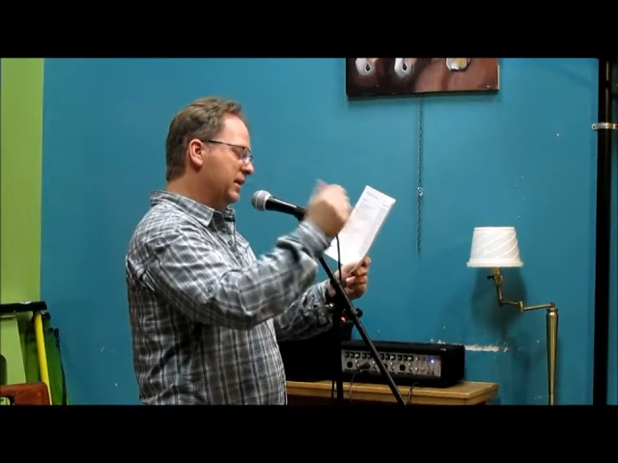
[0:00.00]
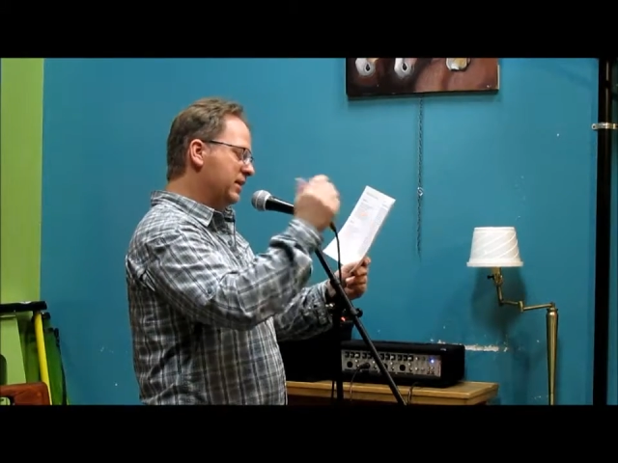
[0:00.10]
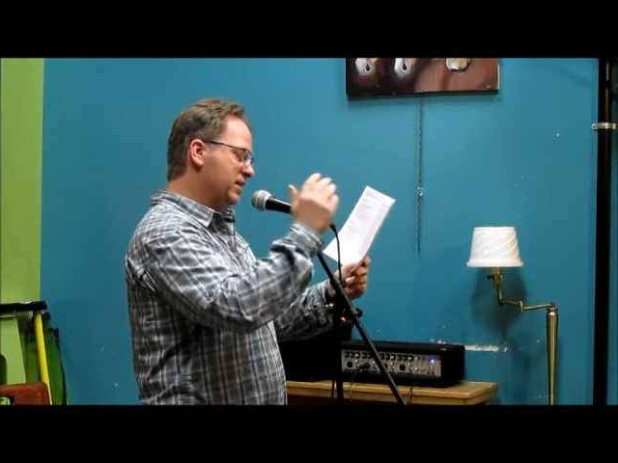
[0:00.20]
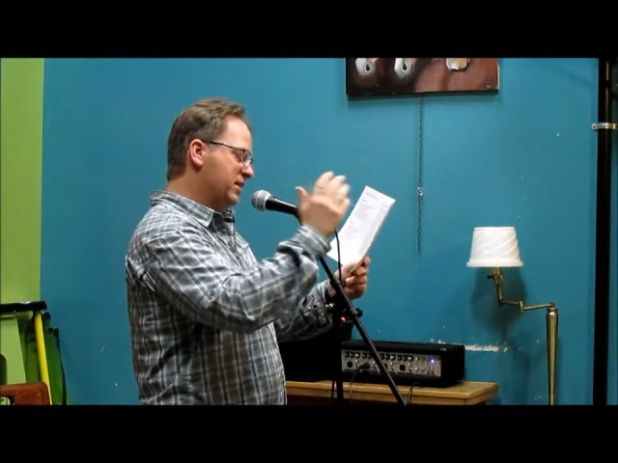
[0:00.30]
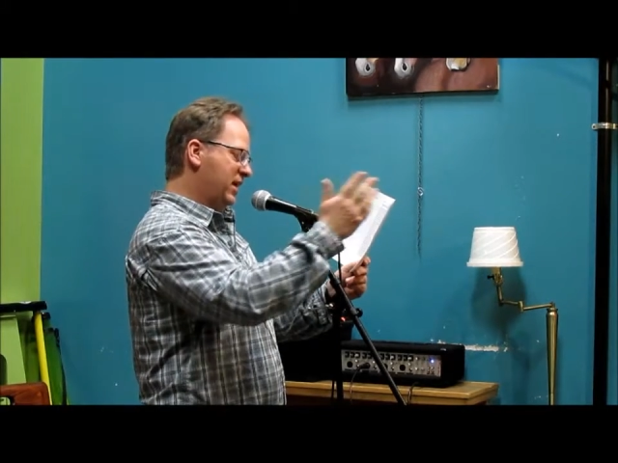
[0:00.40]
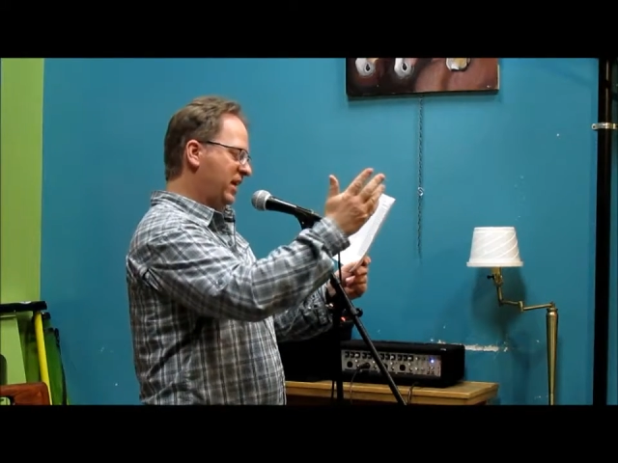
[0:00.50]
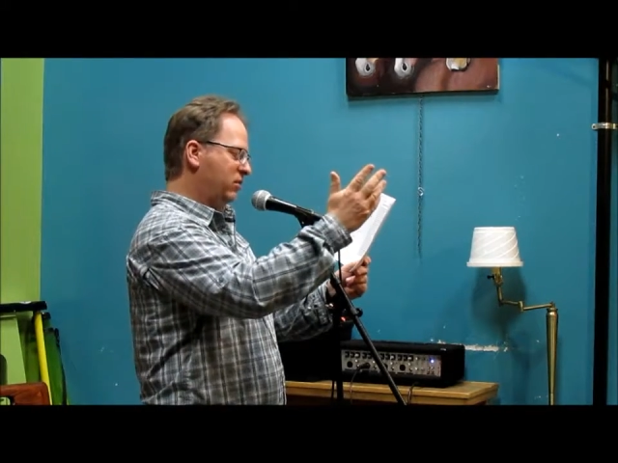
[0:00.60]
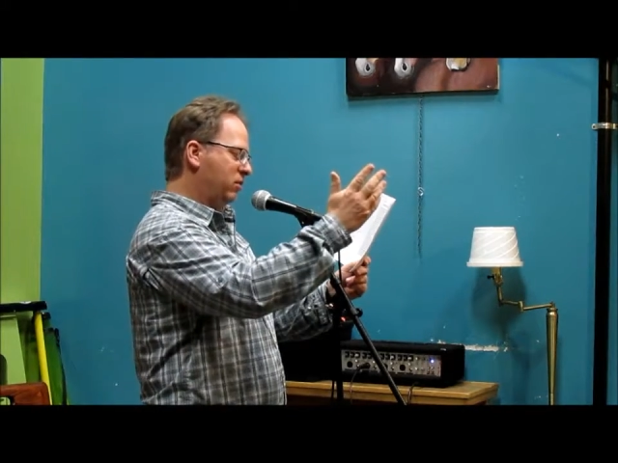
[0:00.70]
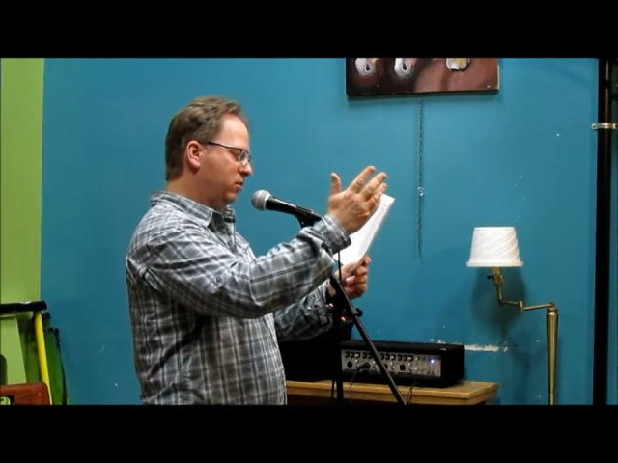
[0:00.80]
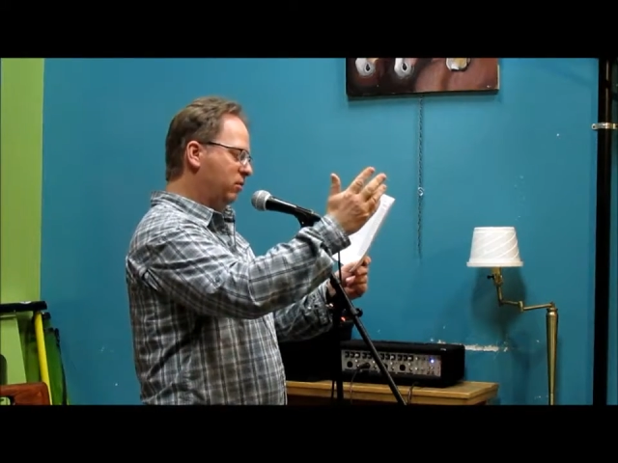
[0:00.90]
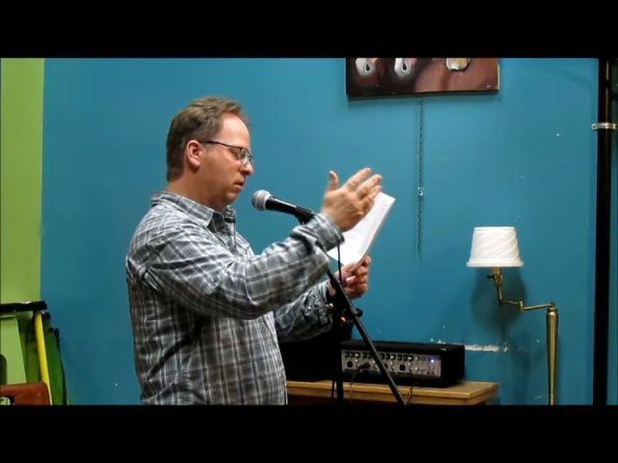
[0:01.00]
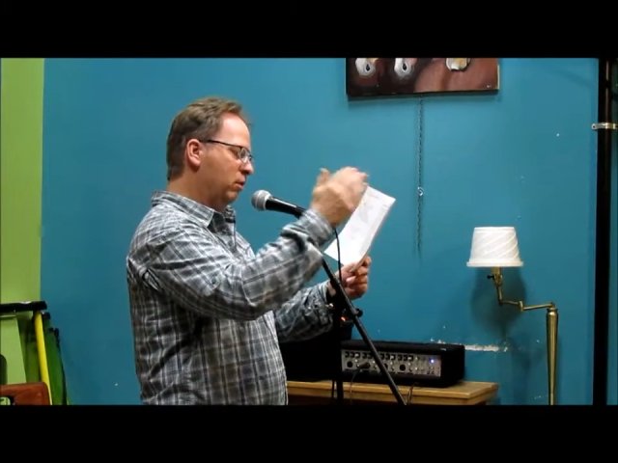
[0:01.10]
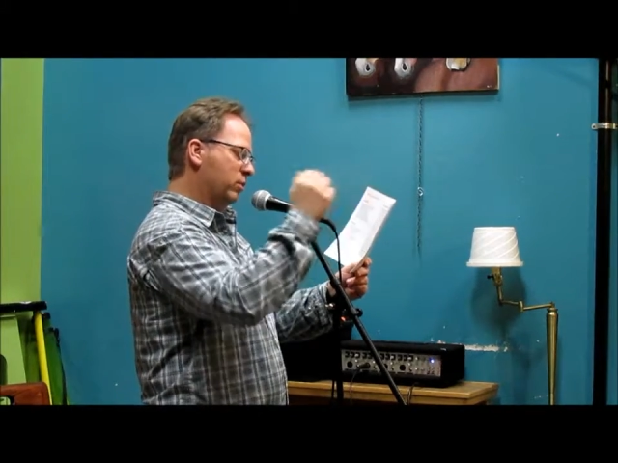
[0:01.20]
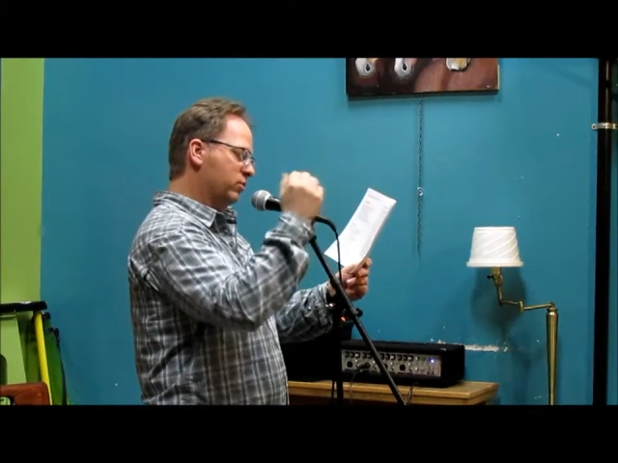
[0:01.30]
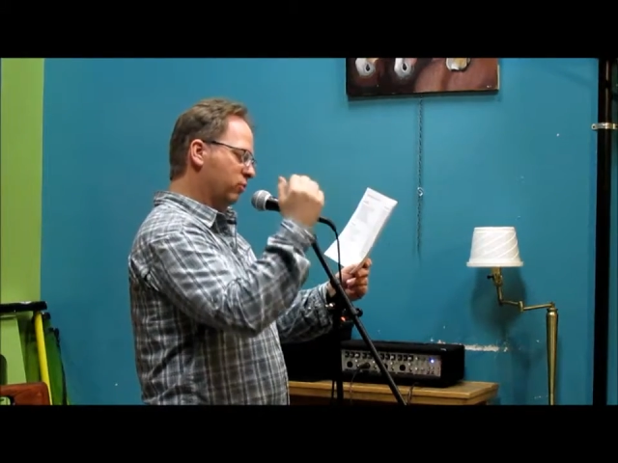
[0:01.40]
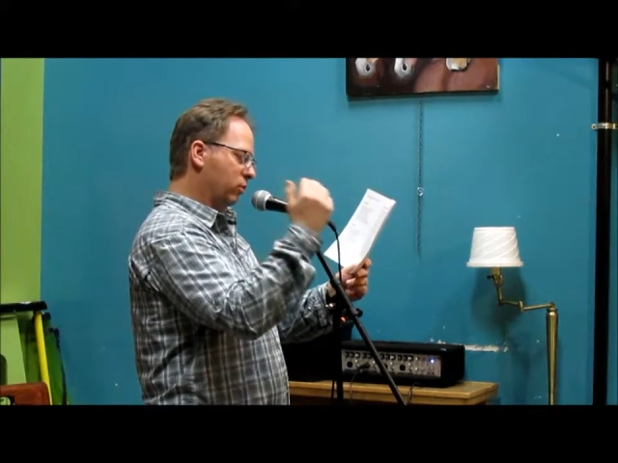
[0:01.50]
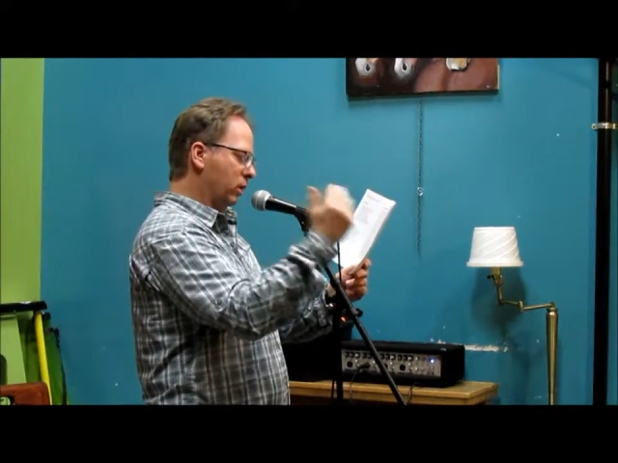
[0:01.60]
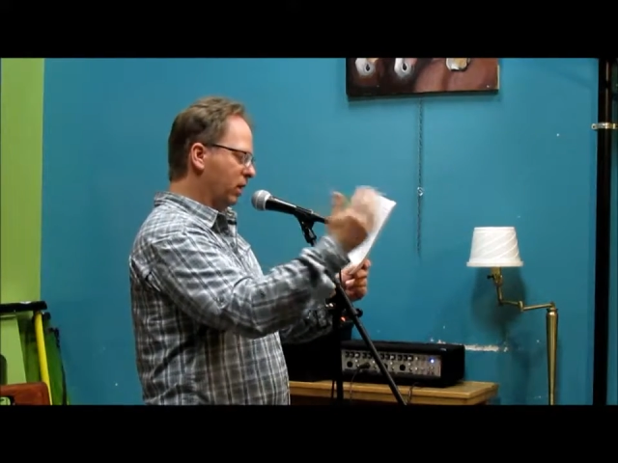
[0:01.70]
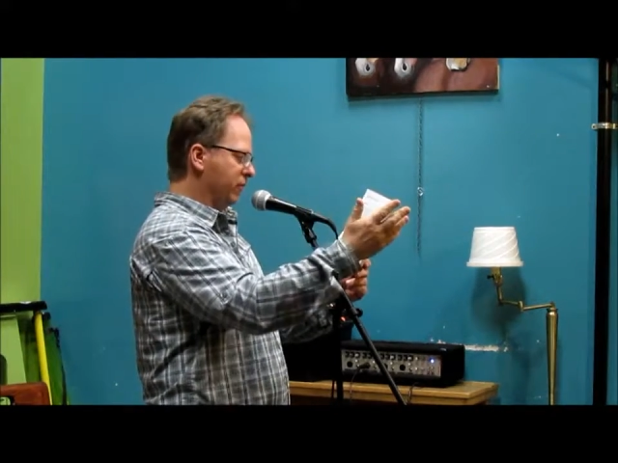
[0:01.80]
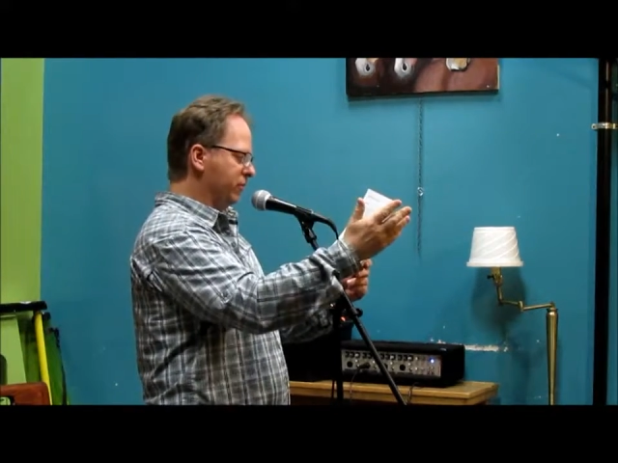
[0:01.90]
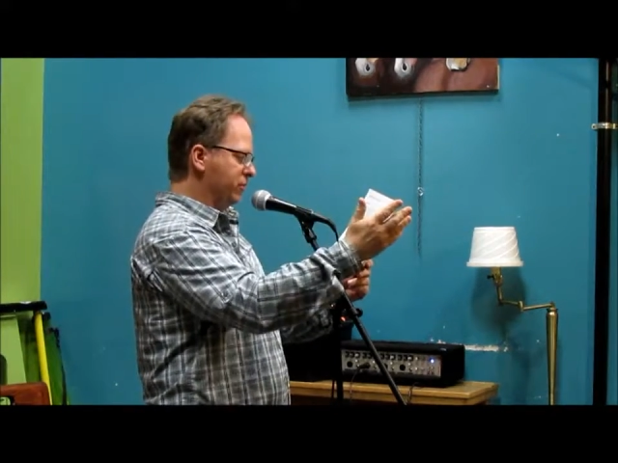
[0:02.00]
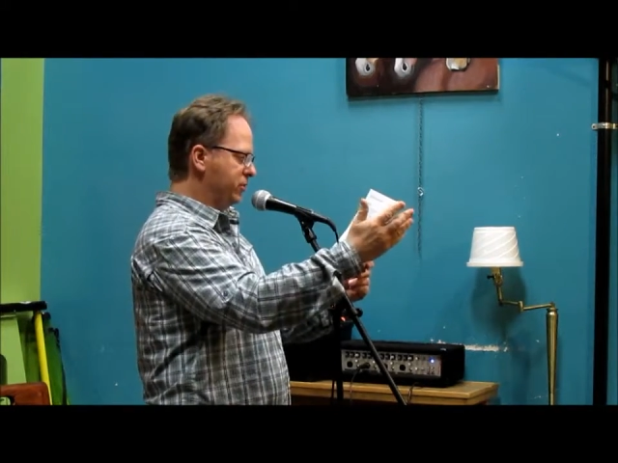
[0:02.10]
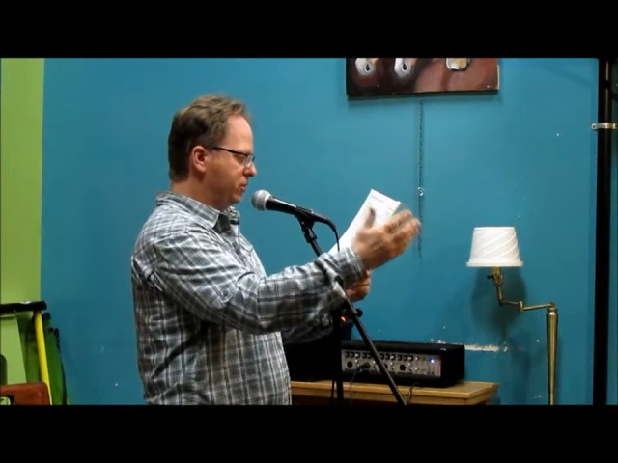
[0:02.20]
This canto was for lovers.